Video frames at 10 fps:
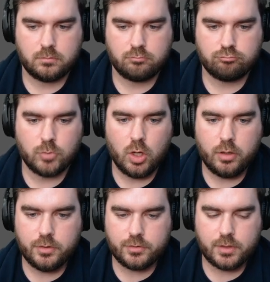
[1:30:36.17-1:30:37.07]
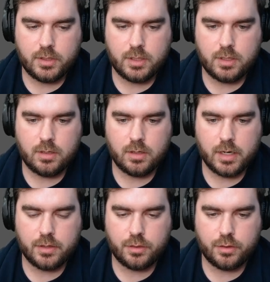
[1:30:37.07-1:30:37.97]
Honestly, here I
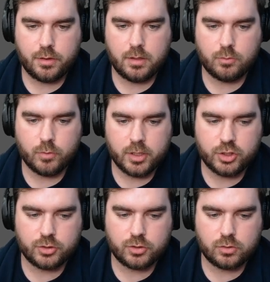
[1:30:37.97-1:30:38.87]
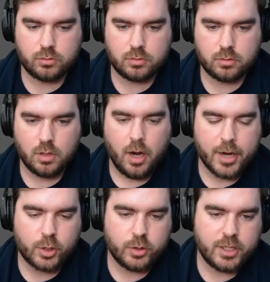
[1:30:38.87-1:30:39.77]
think we're just... I
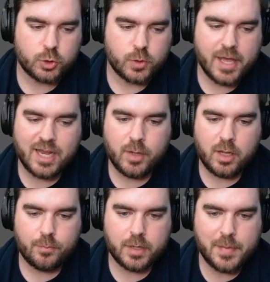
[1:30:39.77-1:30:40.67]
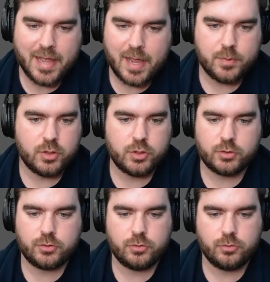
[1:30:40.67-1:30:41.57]
could get Dried Arbor, but I'm happy
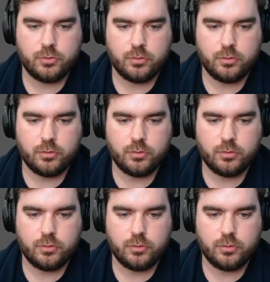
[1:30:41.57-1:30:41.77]
just to,